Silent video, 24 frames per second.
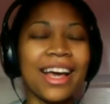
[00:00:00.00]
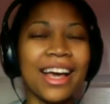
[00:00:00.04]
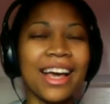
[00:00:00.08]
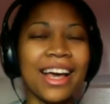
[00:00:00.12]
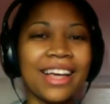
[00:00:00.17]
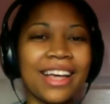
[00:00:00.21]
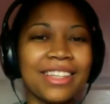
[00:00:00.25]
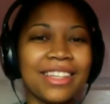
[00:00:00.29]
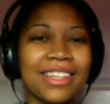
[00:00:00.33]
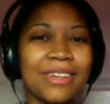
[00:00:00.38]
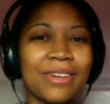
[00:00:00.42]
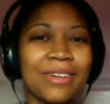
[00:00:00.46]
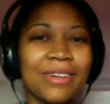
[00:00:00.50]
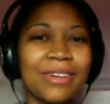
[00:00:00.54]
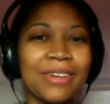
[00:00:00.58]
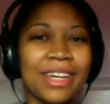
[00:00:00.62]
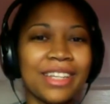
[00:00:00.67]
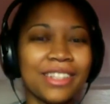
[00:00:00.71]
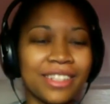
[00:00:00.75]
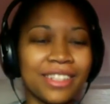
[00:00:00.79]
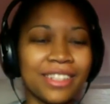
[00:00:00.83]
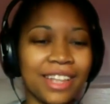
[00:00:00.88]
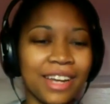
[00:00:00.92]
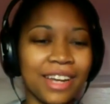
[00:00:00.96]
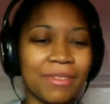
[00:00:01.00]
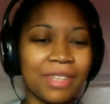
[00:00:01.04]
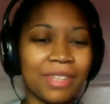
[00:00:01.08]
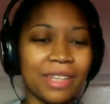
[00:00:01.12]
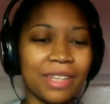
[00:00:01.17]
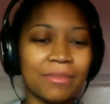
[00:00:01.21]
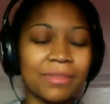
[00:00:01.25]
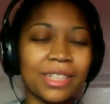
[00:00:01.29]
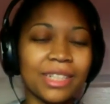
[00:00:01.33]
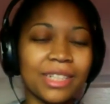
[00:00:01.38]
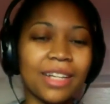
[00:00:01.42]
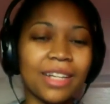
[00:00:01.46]
And so he was
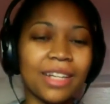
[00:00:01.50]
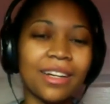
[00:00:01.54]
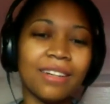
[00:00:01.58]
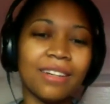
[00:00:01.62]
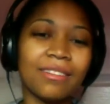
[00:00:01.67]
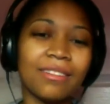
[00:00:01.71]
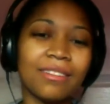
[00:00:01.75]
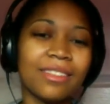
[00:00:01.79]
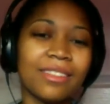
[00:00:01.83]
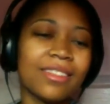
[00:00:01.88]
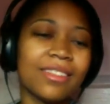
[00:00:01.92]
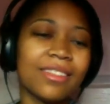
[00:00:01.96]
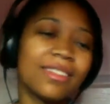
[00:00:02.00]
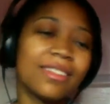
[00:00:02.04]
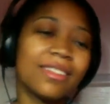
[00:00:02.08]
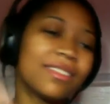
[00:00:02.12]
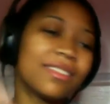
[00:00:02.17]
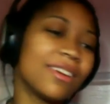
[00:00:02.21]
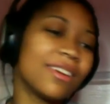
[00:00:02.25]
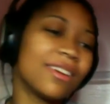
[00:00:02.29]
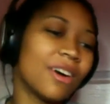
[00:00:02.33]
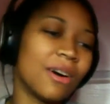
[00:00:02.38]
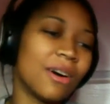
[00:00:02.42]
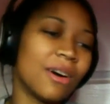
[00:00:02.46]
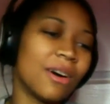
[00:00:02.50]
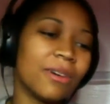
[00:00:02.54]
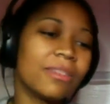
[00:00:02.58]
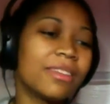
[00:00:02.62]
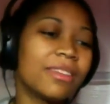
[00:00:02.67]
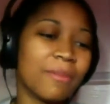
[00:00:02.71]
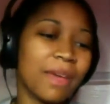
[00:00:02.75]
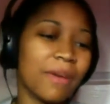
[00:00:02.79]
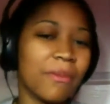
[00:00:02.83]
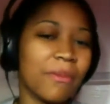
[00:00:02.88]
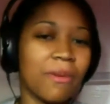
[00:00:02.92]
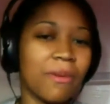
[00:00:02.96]
like, oh, this is the
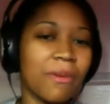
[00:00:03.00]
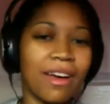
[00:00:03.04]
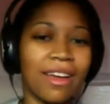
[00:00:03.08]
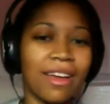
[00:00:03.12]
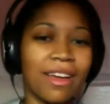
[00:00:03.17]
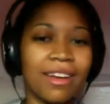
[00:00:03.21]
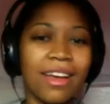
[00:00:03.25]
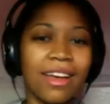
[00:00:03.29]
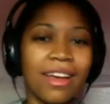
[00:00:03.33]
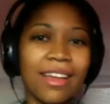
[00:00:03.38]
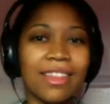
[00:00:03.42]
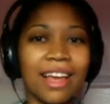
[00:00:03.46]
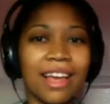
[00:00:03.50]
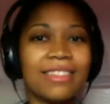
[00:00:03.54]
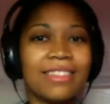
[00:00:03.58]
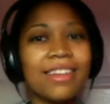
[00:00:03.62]
ultimate one.